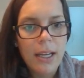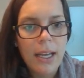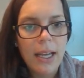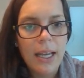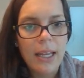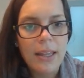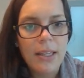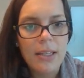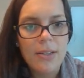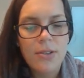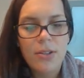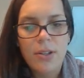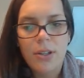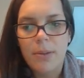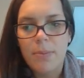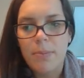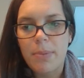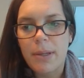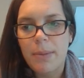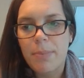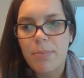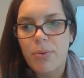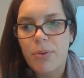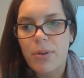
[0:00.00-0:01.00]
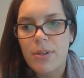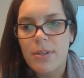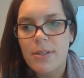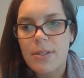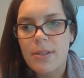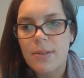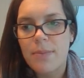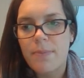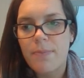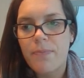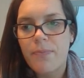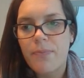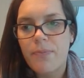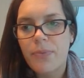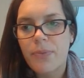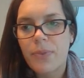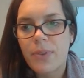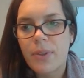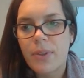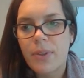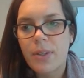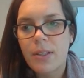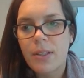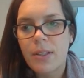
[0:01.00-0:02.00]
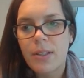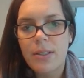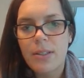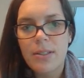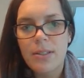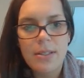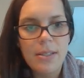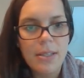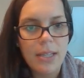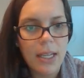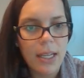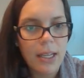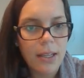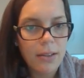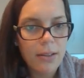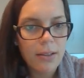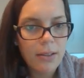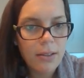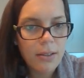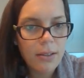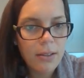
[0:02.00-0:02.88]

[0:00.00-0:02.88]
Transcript: And this could be prism C.